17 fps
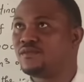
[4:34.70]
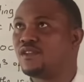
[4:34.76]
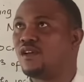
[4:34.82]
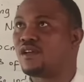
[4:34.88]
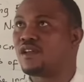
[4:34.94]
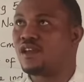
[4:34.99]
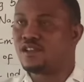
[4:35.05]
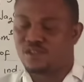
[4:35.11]

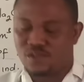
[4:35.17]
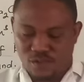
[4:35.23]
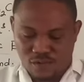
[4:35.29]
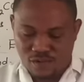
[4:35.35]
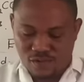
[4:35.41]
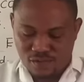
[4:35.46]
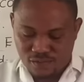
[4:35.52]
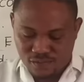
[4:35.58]
Okay,
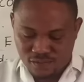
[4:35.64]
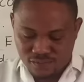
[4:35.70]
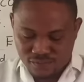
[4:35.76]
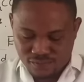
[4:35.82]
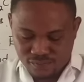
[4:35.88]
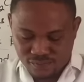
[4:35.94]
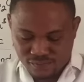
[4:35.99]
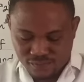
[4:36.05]
so
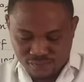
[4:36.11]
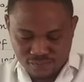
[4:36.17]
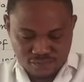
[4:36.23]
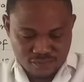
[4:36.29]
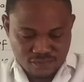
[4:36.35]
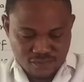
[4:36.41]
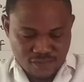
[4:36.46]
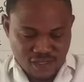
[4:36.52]

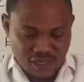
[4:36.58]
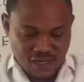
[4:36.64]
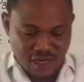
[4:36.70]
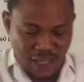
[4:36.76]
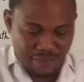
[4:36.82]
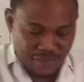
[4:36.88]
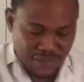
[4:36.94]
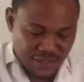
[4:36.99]

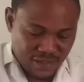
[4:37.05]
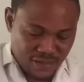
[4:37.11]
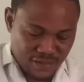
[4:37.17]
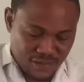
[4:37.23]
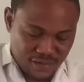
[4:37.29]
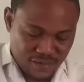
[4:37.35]
let me